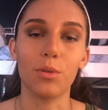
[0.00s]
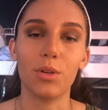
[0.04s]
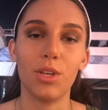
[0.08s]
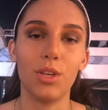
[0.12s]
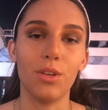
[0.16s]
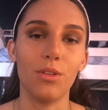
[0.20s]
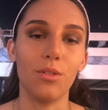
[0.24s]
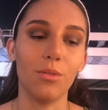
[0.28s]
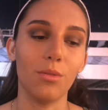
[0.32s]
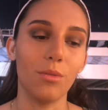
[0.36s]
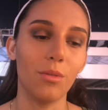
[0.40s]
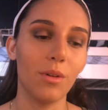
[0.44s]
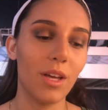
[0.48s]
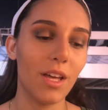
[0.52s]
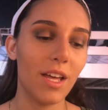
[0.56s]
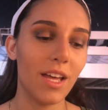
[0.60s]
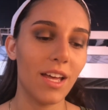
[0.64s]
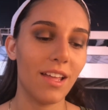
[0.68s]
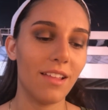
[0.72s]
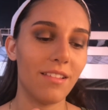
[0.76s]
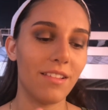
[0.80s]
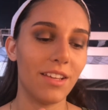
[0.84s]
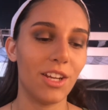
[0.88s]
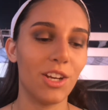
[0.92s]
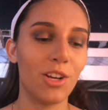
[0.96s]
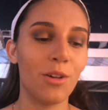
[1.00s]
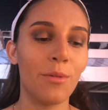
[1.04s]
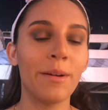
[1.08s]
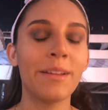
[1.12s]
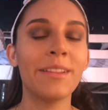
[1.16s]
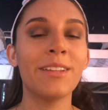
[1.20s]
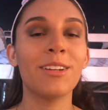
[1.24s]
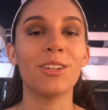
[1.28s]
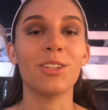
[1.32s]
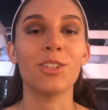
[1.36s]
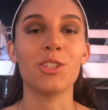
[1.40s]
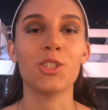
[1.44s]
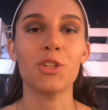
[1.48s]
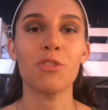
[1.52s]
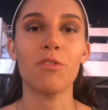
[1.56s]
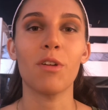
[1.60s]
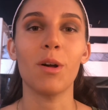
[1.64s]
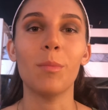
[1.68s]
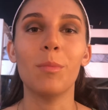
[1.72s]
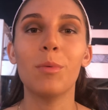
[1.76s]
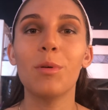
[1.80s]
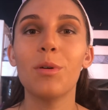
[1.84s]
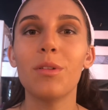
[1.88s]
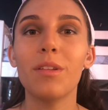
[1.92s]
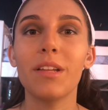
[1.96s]
cute. They know when they're in
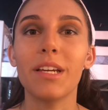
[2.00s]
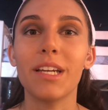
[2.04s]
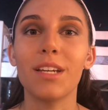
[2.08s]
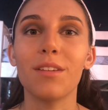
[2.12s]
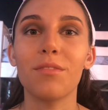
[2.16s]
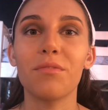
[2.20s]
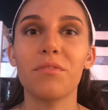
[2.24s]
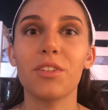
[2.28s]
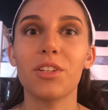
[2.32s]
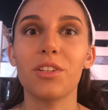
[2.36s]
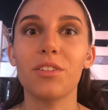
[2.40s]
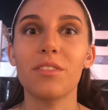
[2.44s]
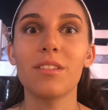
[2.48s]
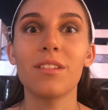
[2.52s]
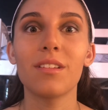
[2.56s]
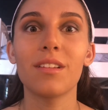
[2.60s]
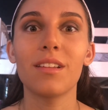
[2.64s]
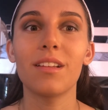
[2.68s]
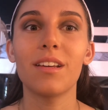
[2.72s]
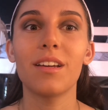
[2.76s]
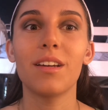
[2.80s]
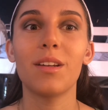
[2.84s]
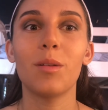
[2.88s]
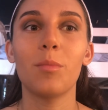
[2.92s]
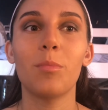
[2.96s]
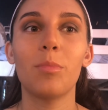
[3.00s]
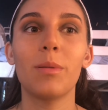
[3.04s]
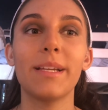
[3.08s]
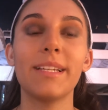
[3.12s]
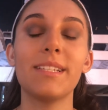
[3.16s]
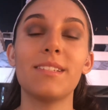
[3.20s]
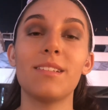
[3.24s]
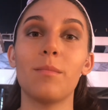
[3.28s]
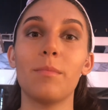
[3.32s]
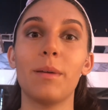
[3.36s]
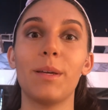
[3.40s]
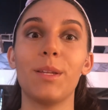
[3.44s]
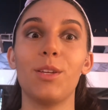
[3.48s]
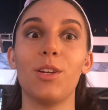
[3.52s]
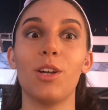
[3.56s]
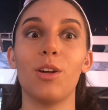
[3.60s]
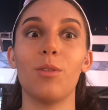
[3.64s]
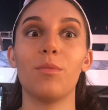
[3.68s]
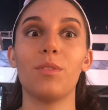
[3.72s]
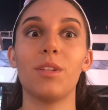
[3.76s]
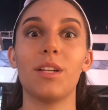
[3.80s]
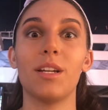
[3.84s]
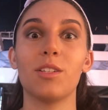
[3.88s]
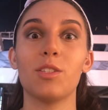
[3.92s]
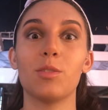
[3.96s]
trouble. Like, if they're in a place in the backyard
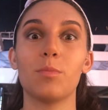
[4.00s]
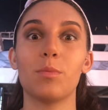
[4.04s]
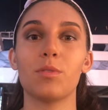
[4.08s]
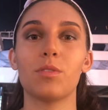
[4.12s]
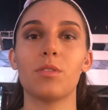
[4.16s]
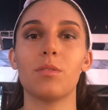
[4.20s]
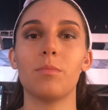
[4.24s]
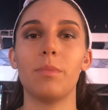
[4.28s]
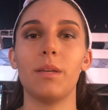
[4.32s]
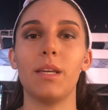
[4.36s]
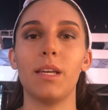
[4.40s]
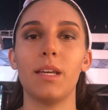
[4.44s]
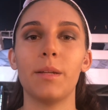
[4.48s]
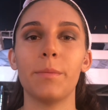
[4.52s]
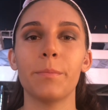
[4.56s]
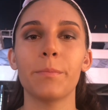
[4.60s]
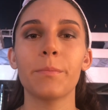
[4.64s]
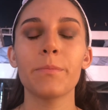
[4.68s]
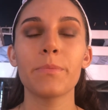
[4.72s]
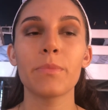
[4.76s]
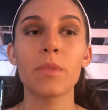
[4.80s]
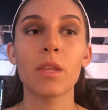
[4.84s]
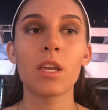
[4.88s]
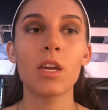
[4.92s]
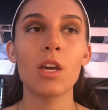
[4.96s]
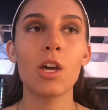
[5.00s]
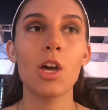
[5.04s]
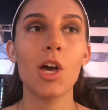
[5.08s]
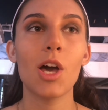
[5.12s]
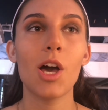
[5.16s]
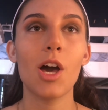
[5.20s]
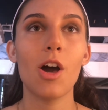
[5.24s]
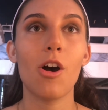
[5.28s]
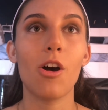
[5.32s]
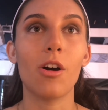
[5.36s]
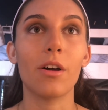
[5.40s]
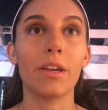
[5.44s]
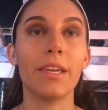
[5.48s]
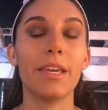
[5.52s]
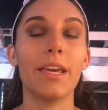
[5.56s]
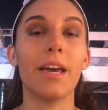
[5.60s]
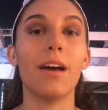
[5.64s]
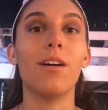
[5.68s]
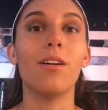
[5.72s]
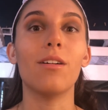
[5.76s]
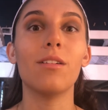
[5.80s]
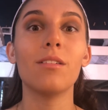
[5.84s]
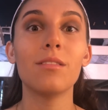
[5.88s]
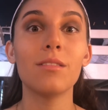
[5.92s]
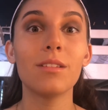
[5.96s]
where they're not supposed to be in, I'll
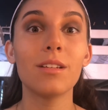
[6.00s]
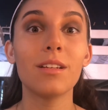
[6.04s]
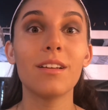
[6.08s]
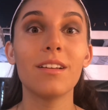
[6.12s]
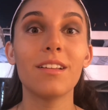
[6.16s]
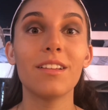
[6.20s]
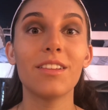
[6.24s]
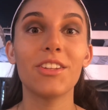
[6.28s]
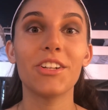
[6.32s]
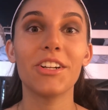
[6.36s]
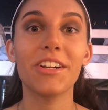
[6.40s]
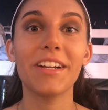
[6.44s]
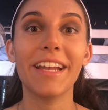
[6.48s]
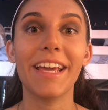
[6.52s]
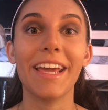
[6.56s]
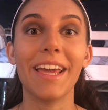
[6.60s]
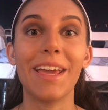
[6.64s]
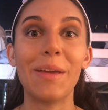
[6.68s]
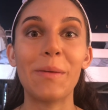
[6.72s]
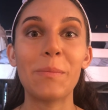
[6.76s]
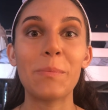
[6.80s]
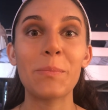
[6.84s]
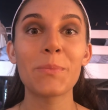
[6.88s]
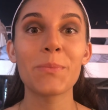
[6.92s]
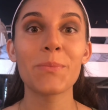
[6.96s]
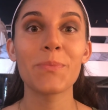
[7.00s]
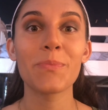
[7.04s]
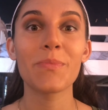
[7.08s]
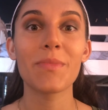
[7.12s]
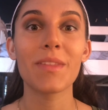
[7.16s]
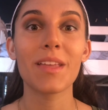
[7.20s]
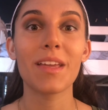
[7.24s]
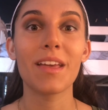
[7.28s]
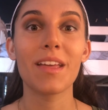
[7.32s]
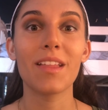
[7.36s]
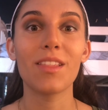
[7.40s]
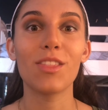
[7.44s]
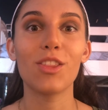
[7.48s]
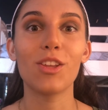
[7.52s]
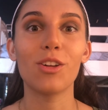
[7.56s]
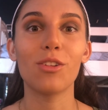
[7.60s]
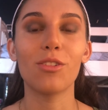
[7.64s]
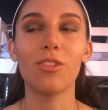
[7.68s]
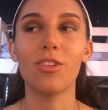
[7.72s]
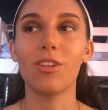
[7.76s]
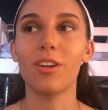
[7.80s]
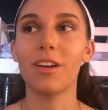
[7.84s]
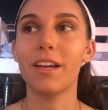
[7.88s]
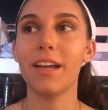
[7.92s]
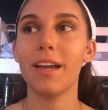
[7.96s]
yell their name. They'll
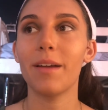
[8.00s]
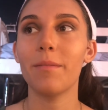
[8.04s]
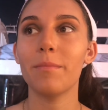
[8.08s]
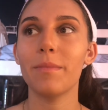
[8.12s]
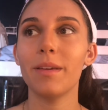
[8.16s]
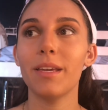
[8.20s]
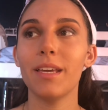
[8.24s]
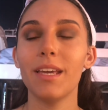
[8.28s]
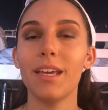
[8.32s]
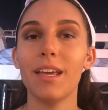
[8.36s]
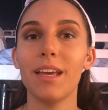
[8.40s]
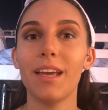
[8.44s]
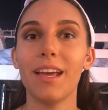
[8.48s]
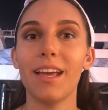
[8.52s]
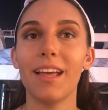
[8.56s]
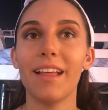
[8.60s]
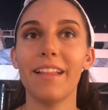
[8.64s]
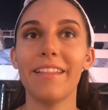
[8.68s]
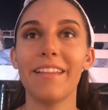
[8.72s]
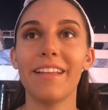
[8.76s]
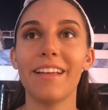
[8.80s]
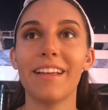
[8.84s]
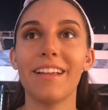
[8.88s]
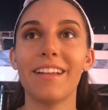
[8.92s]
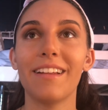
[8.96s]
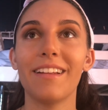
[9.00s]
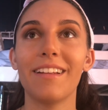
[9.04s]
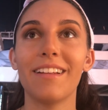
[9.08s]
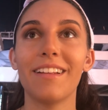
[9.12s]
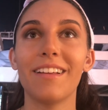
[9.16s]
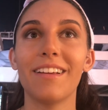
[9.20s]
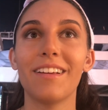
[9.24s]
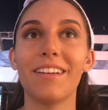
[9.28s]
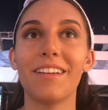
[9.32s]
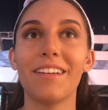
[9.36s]
look at me, and then